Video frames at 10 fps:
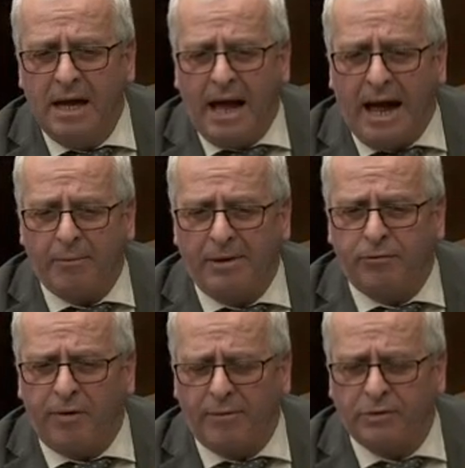And we look
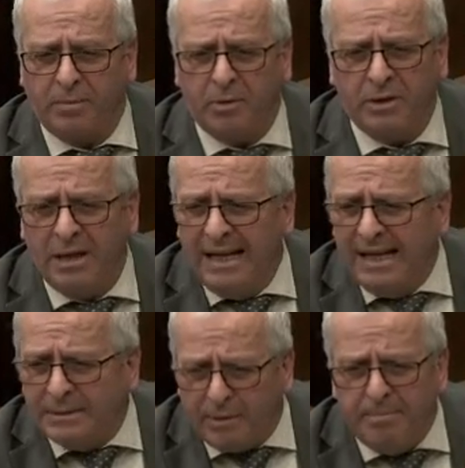forward to it, but
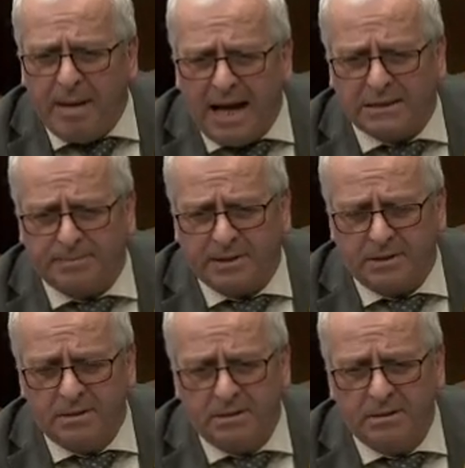it's with embarrassment.
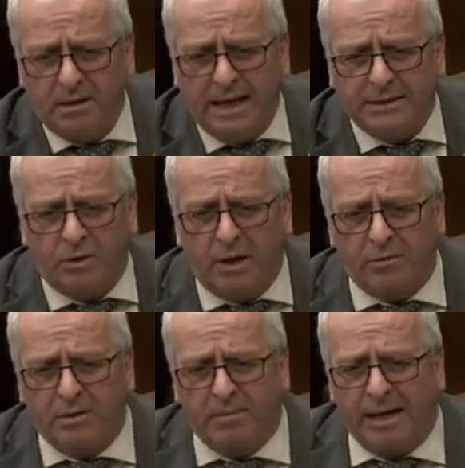I stood out
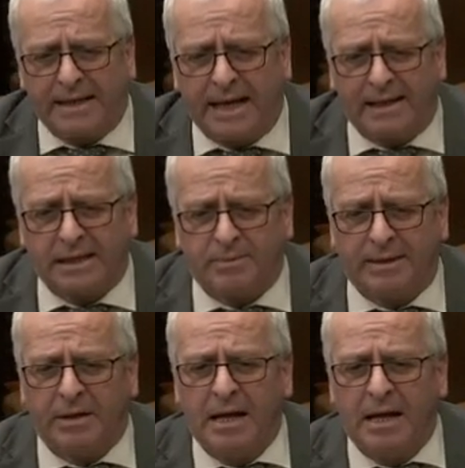in the backyard last week